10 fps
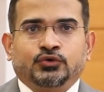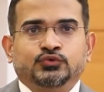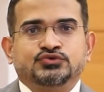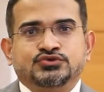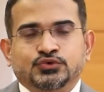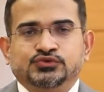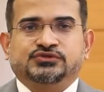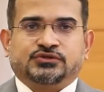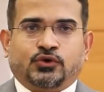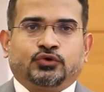to
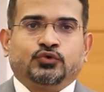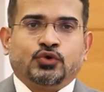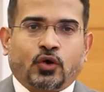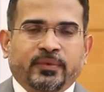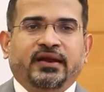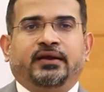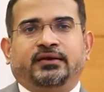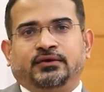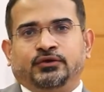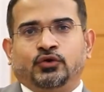choose or to
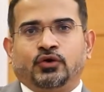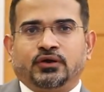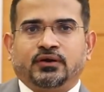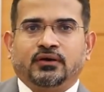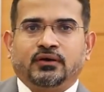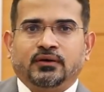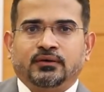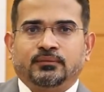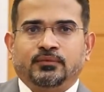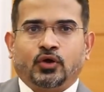nominate
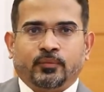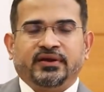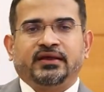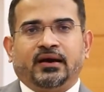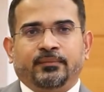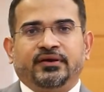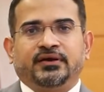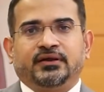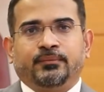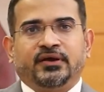your nominee
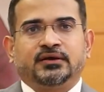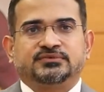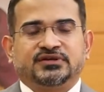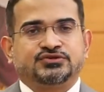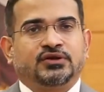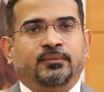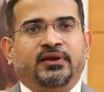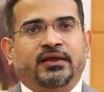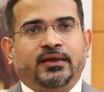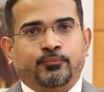arbitrator becomes
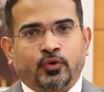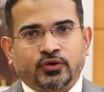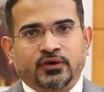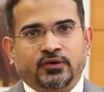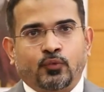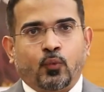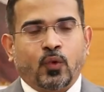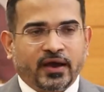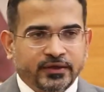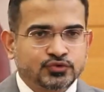extremely important.
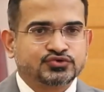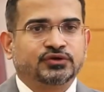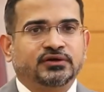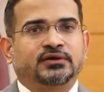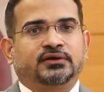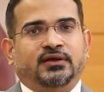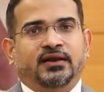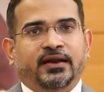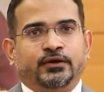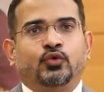Why you shouldn't
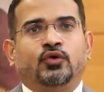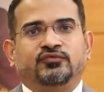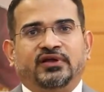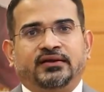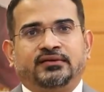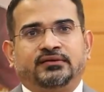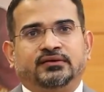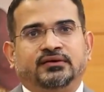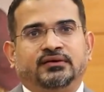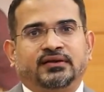let go of that
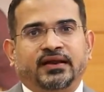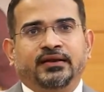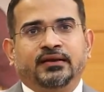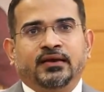right